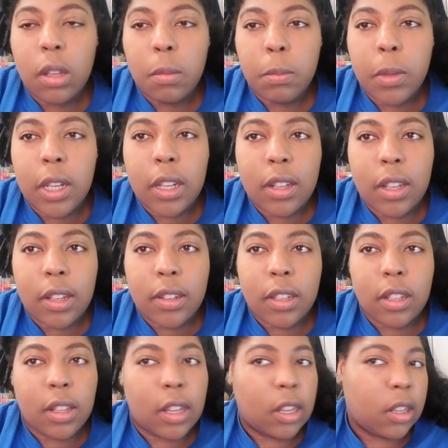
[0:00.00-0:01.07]
But it doesn't
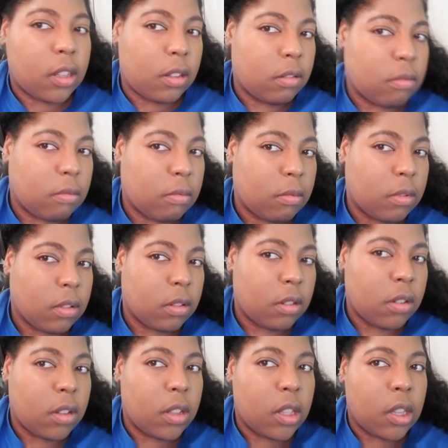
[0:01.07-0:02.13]
like
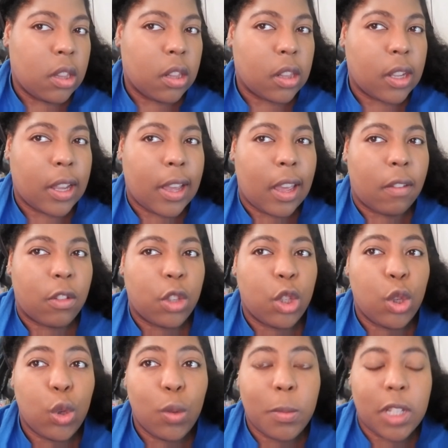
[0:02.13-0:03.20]
look like I have
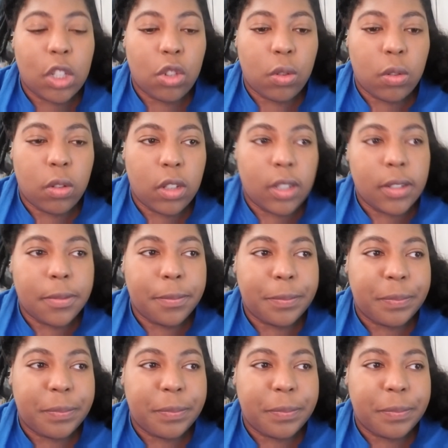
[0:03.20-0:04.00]
too much on.